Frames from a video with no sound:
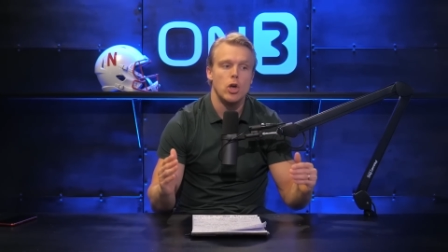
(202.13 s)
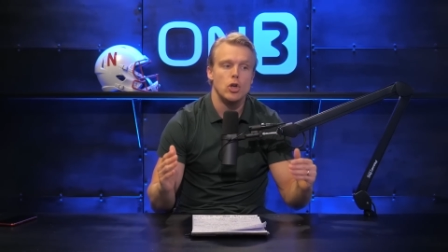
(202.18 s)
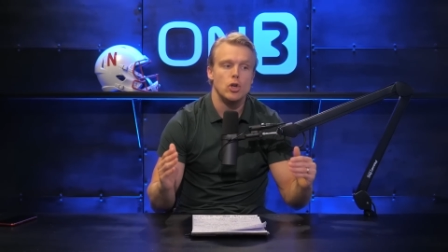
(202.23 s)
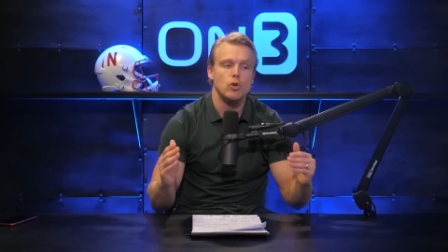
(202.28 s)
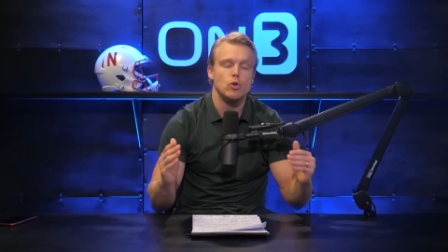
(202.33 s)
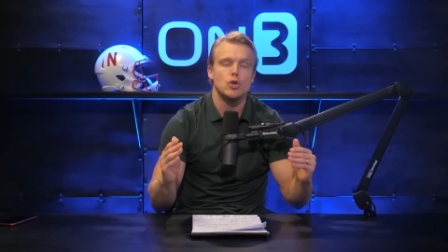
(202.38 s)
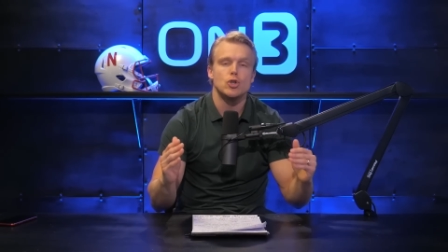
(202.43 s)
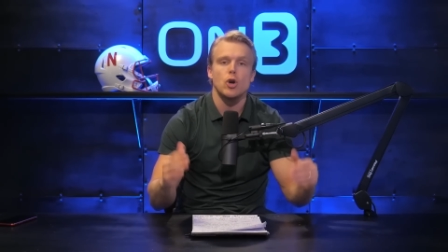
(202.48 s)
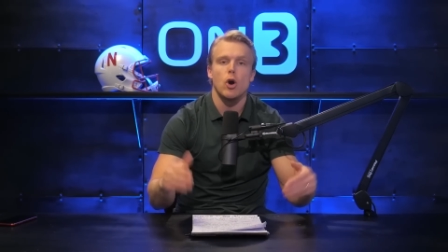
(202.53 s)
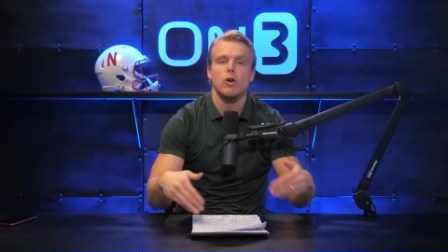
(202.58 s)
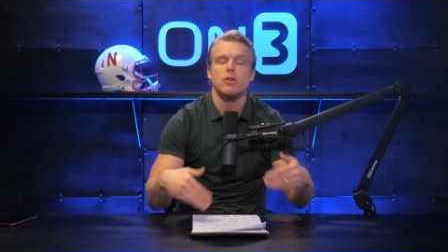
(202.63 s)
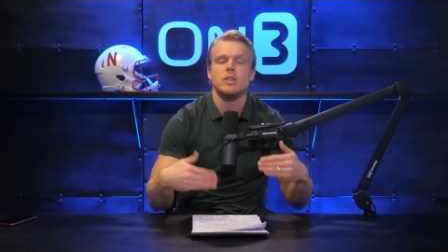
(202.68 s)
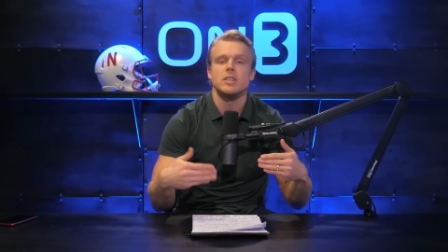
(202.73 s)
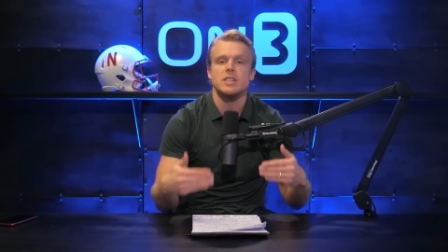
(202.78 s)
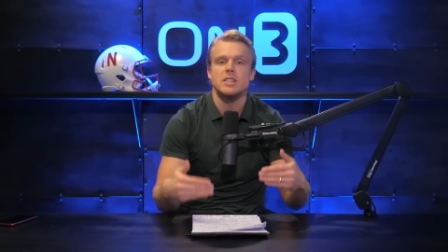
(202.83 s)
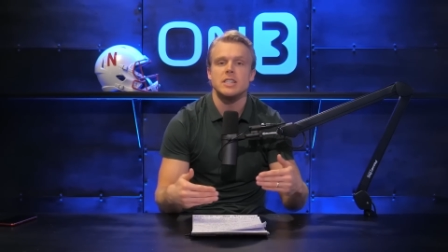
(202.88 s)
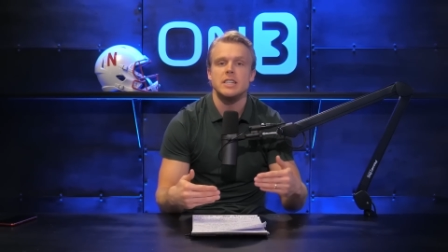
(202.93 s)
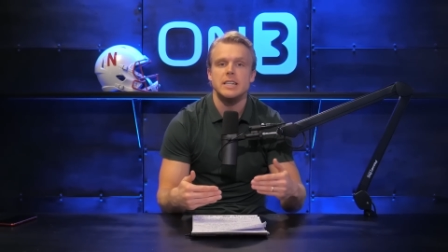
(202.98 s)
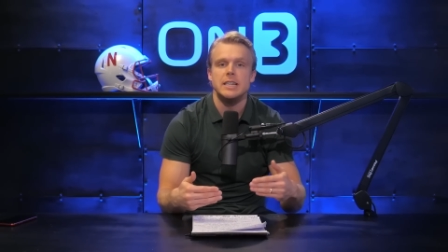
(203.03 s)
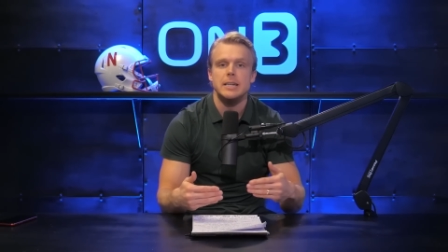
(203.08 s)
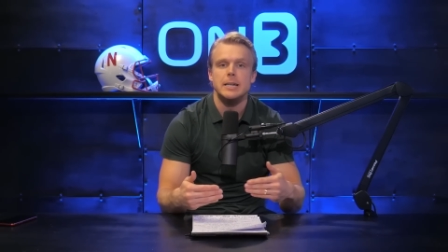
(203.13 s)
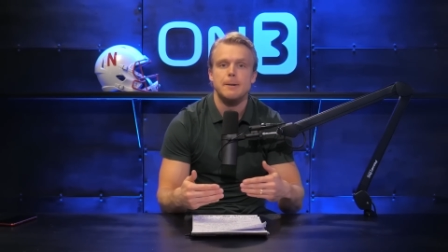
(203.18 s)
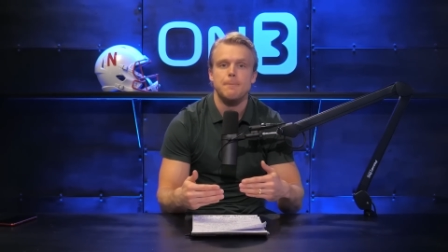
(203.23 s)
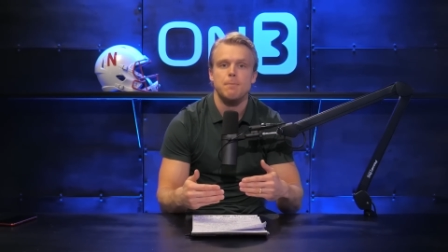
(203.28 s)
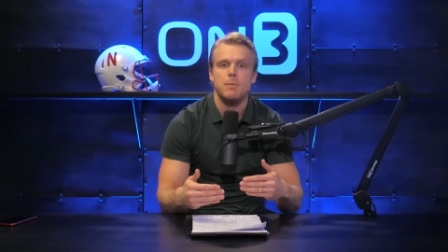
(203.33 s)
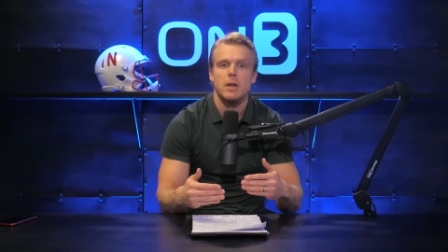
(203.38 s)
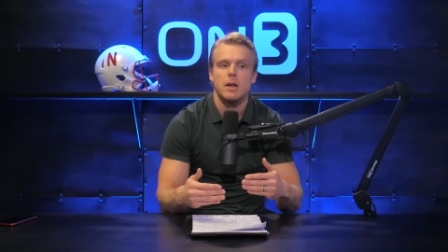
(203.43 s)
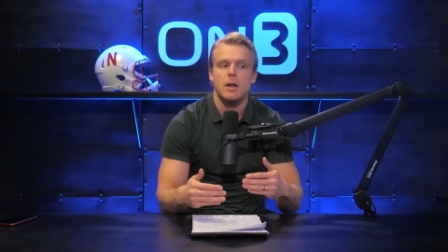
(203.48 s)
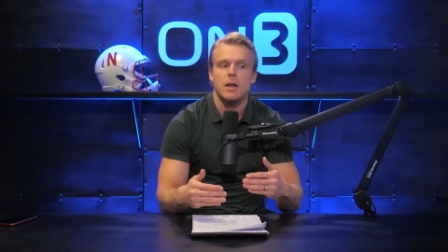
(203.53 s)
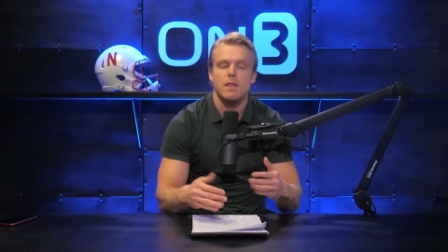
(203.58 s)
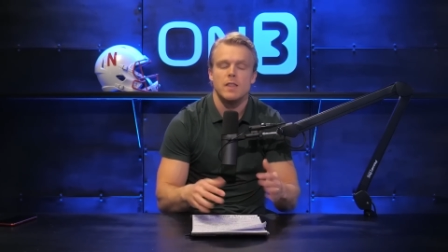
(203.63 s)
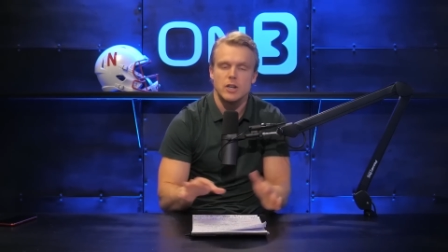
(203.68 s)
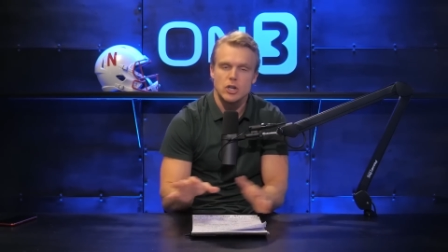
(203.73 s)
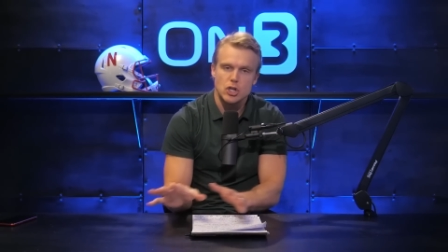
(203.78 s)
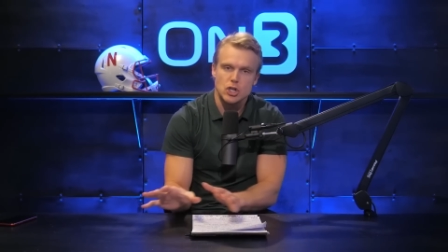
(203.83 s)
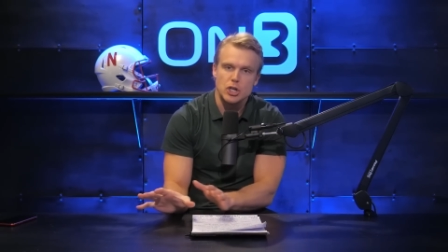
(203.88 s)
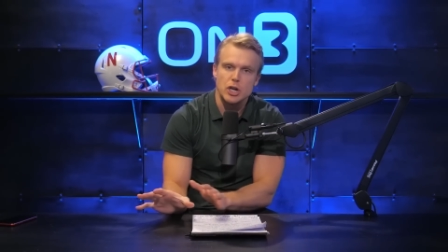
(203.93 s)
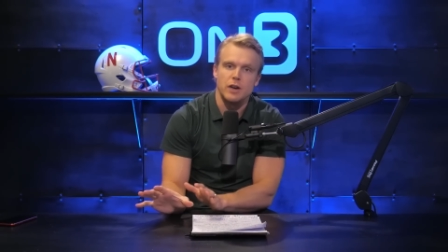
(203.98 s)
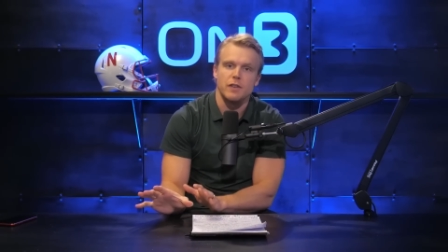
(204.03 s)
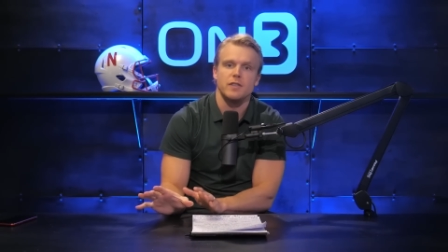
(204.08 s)
you start to see the
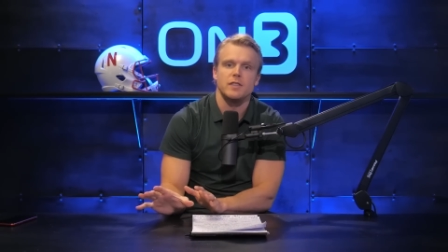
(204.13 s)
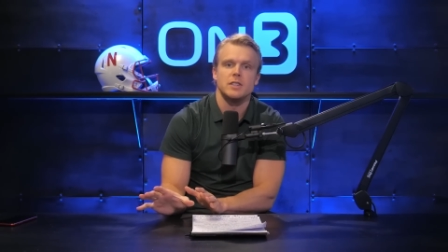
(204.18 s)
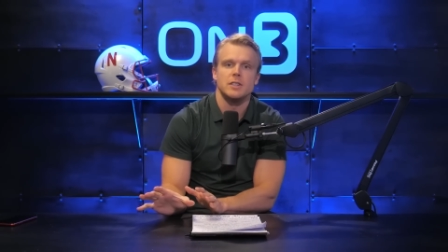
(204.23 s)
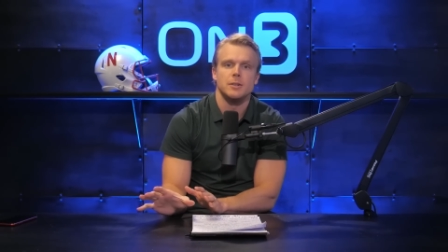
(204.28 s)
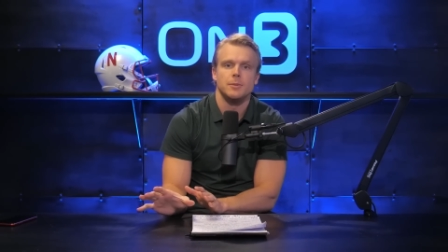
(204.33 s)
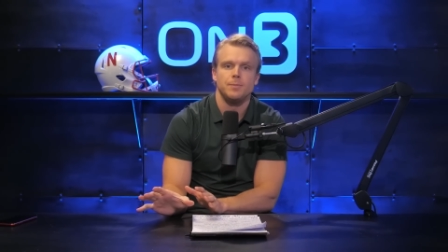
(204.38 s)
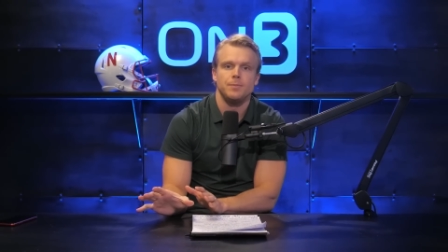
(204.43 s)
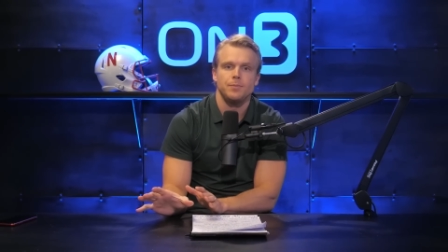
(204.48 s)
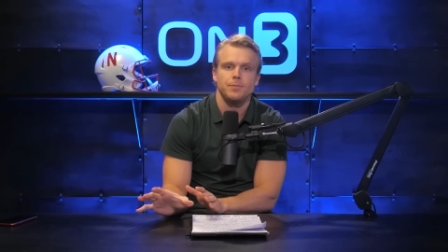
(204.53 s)
shift.